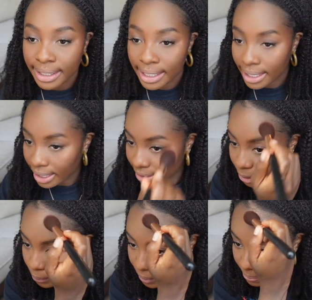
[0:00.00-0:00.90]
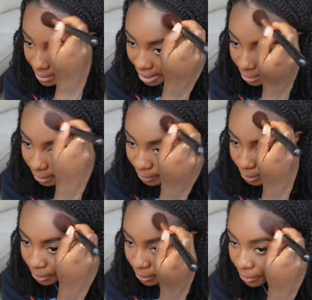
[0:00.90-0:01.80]
And I sweep that
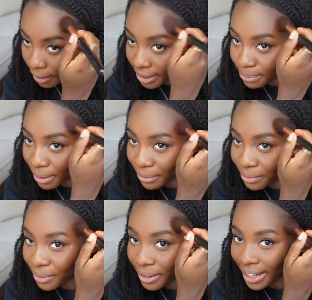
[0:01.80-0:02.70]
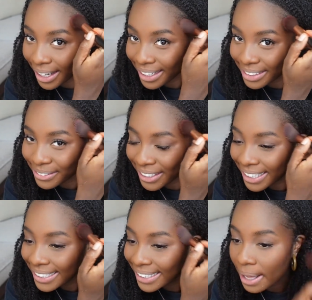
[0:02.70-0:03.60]
also across my forehead as well.